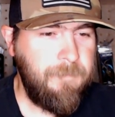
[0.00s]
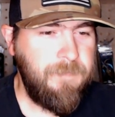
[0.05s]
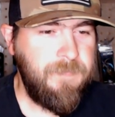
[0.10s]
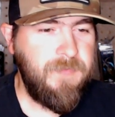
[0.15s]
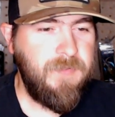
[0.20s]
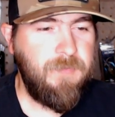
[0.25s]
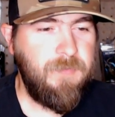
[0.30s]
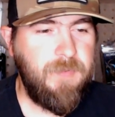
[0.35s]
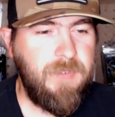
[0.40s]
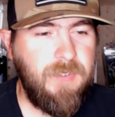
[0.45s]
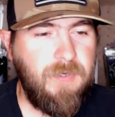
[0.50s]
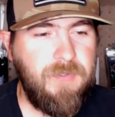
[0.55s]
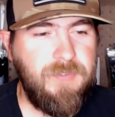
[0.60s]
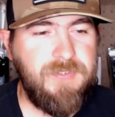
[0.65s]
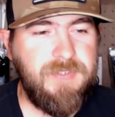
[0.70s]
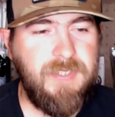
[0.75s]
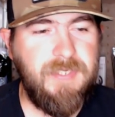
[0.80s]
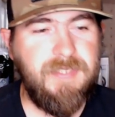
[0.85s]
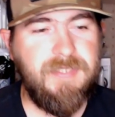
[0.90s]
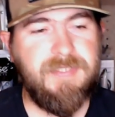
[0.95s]
We are
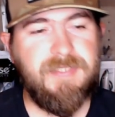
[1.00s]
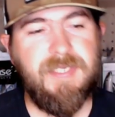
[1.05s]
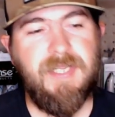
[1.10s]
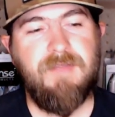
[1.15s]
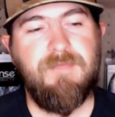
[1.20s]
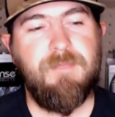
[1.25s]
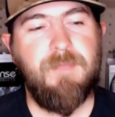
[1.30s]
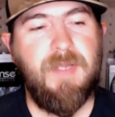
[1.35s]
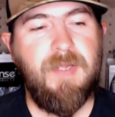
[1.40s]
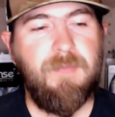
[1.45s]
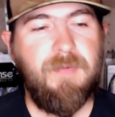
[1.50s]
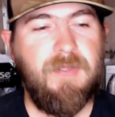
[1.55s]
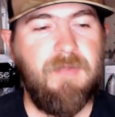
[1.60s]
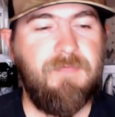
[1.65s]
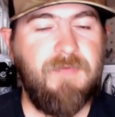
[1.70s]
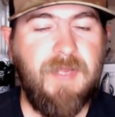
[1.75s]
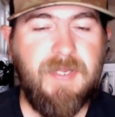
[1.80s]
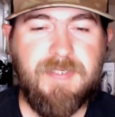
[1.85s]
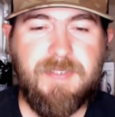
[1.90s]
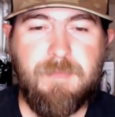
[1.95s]
staying safe, man. We have
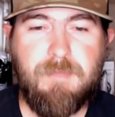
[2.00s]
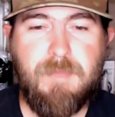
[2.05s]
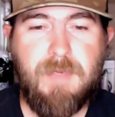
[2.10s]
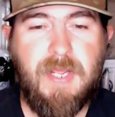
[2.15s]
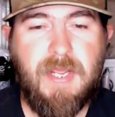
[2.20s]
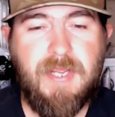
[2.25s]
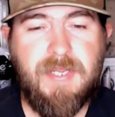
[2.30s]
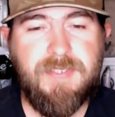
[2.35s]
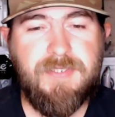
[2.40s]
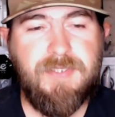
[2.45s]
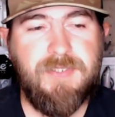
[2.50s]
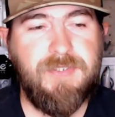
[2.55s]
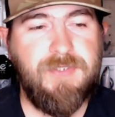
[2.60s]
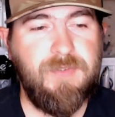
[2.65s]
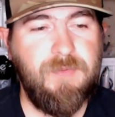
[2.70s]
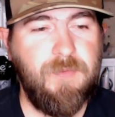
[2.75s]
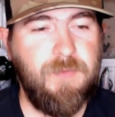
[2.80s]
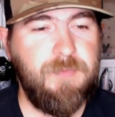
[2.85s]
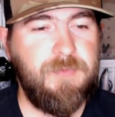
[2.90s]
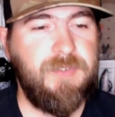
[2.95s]
had some nasty
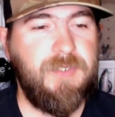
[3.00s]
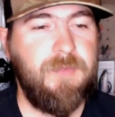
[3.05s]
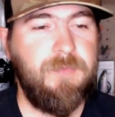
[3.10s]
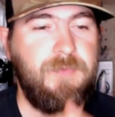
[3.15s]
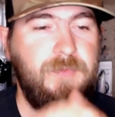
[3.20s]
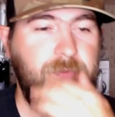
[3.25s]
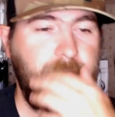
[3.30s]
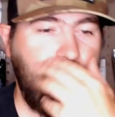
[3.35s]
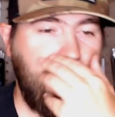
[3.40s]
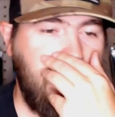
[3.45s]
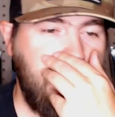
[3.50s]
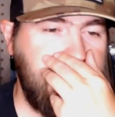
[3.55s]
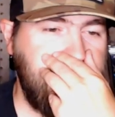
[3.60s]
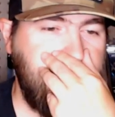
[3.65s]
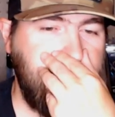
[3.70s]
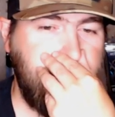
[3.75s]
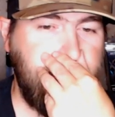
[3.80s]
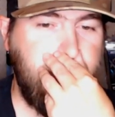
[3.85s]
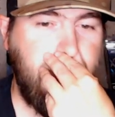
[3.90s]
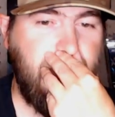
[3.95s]
storms come through the last
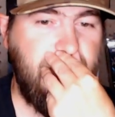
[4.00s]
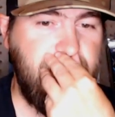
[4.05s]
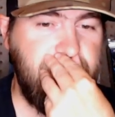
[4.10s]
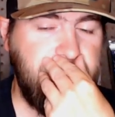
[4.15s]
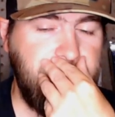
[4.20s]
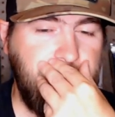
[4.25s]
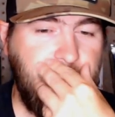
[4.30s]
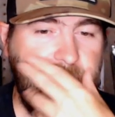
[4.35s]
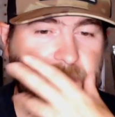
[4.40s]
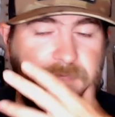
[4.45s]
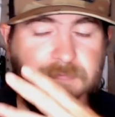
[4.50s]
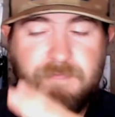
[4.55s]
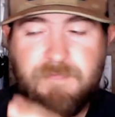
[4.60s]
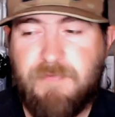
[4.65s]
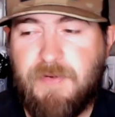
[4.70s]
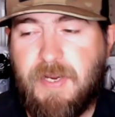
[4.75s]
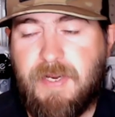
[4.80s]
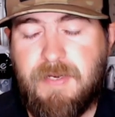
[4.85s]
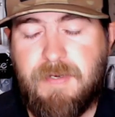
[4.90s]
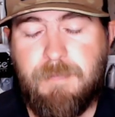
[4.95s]
couple of days. My
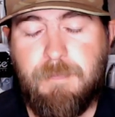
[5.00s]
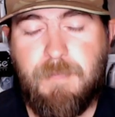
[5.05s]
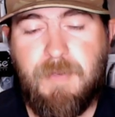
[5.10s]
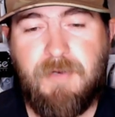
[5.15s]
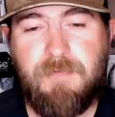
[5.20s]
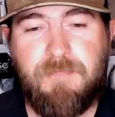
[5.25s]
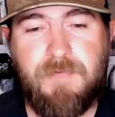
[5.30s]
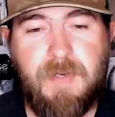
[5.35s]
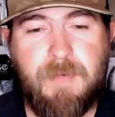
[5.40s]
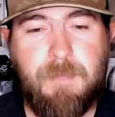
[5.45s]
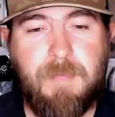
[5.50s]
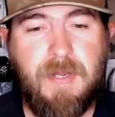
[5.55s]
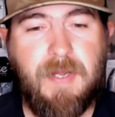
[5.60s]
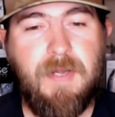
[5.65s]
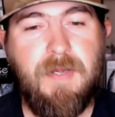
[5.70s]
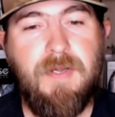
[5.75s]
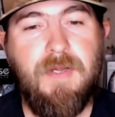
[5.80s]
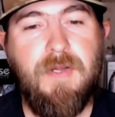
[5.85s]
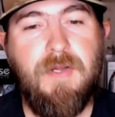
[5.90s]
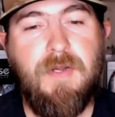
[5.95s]
fact, matter of fact, my
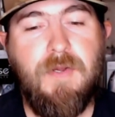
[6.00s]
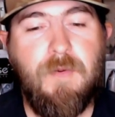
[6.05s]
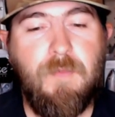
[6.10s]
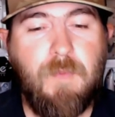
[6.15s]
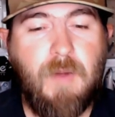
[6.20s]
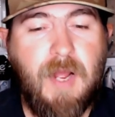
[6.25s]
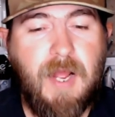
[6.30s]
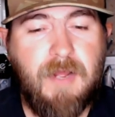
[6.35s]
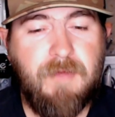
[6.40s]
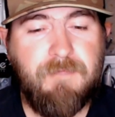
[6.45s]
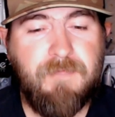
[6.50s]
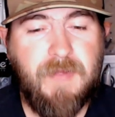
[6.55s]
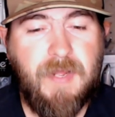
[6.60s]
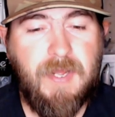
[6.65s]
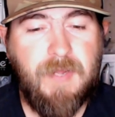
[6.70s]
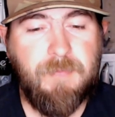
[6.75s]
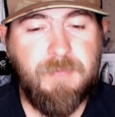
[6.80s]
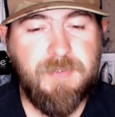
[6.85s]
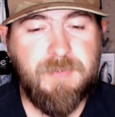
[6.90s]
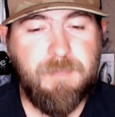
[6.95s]

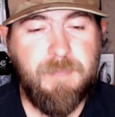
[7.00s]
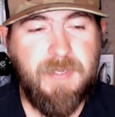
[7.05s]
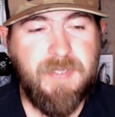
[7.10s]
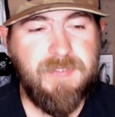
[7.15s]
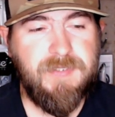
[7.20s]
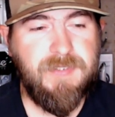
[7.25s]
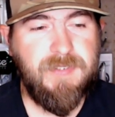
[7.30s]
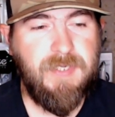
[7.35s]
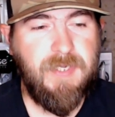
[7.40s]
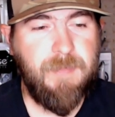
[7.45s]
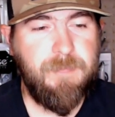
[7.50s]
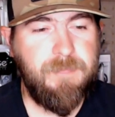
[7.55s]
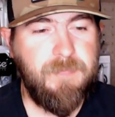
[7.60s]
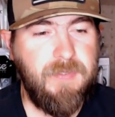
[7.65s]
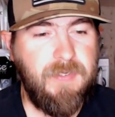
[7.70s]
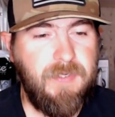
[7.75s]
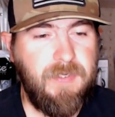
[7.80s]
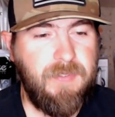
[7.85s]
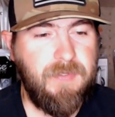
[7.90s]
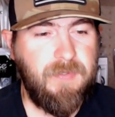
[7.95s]
Wi-Fi was messing up
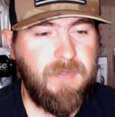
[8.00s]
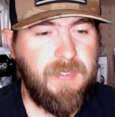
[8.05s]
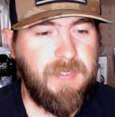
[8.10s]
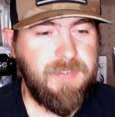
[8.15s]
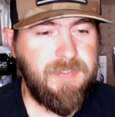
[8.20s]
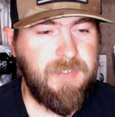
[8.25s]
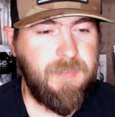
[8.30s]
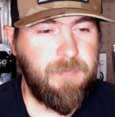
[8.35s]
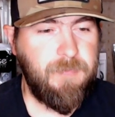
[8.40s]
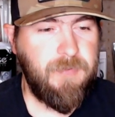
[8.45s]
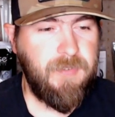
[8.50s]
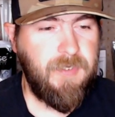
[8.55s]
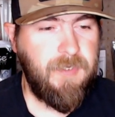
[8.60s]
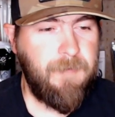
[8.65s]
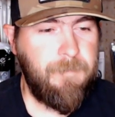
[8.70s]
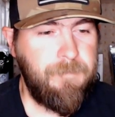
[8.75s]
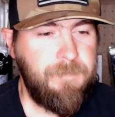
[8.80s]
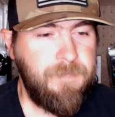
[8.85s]
uh, the last couple of times.